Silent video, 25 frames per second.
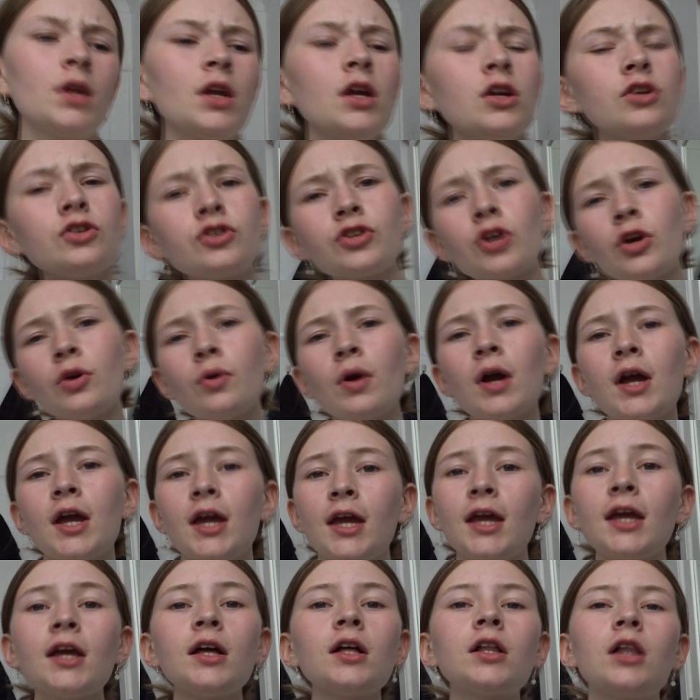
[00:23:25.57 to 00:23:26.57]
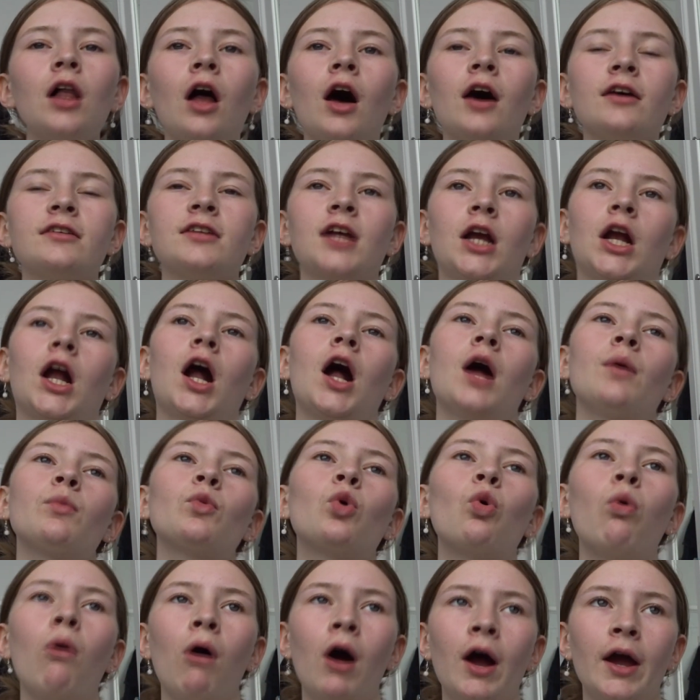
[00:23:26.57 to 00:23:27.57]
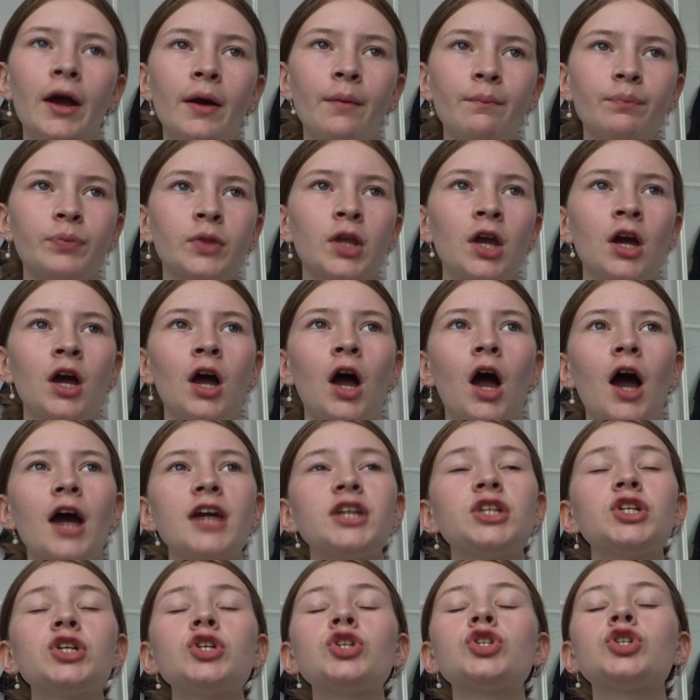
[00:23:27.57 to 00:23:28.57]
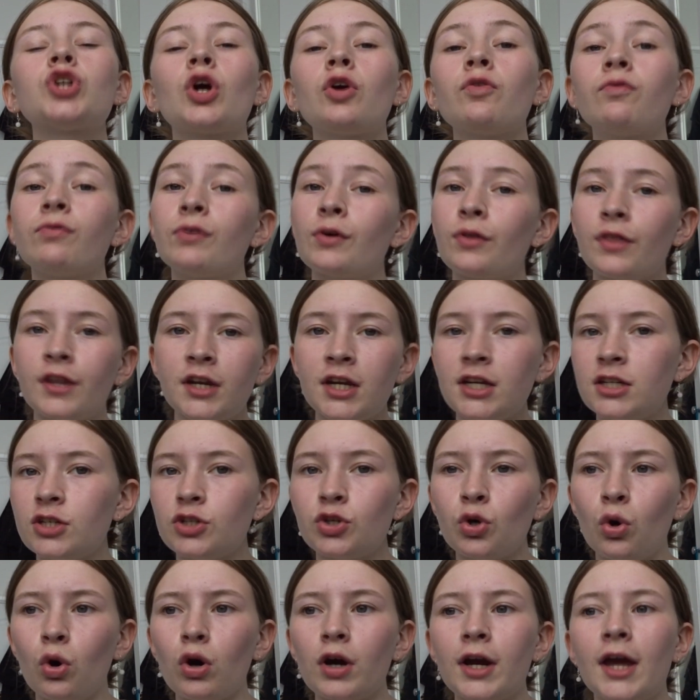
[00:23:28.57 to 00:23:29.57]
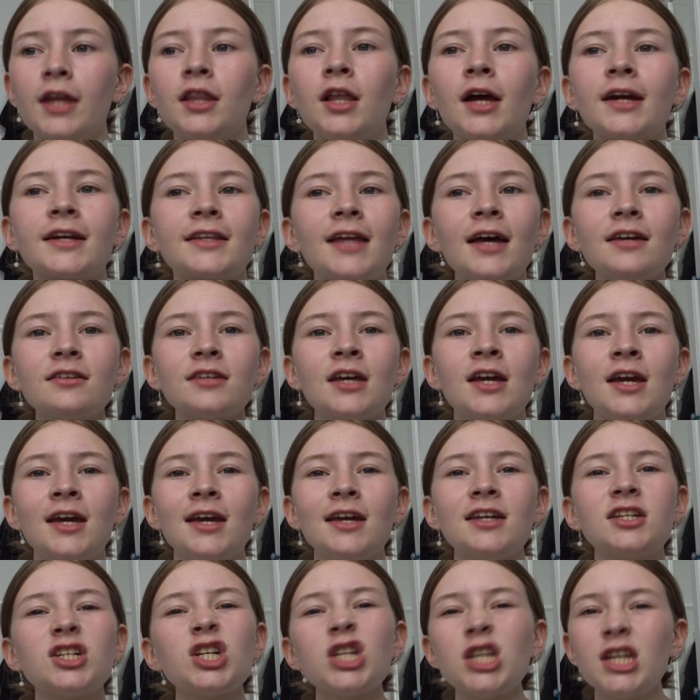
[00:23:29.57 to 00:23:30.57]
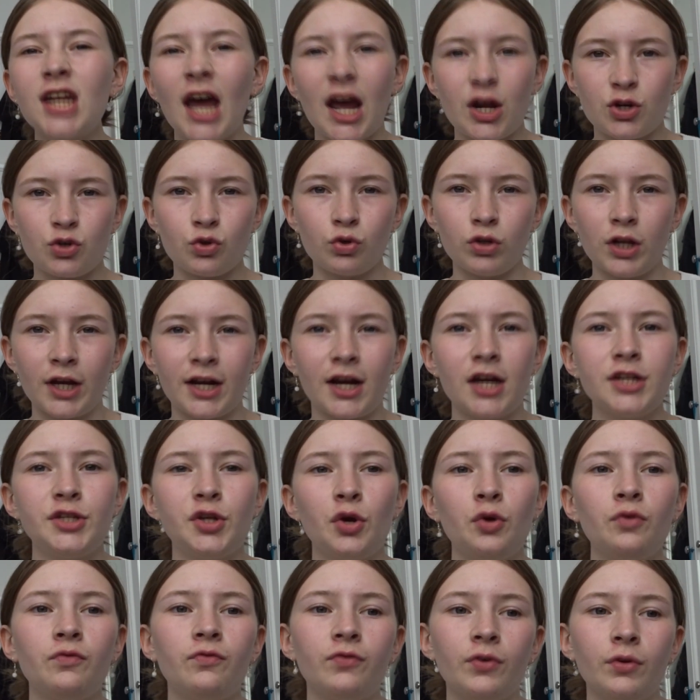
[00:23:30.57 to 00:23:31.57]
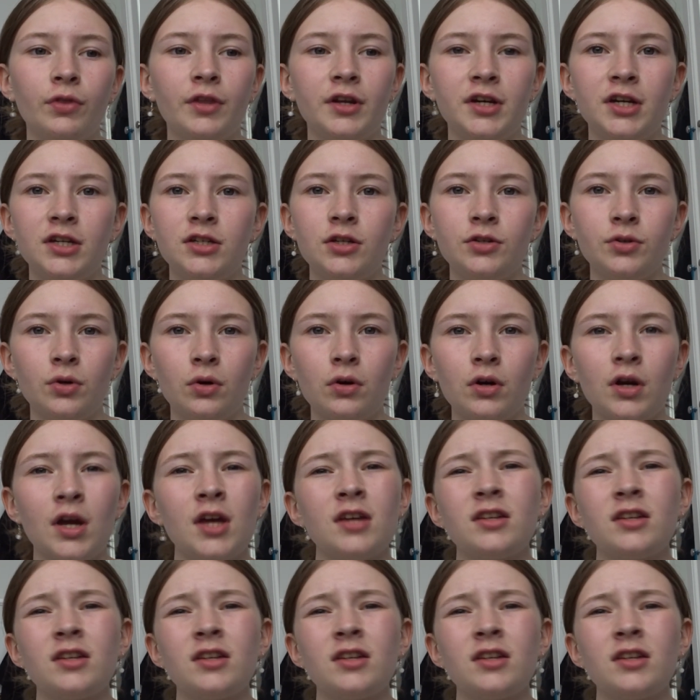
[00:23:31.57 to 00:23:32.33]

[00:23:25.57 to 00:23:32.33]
So in class, like, I'm quiet. I just don't feel the need to talk. And like, it's just natural. Like, I don't feel the need to talk.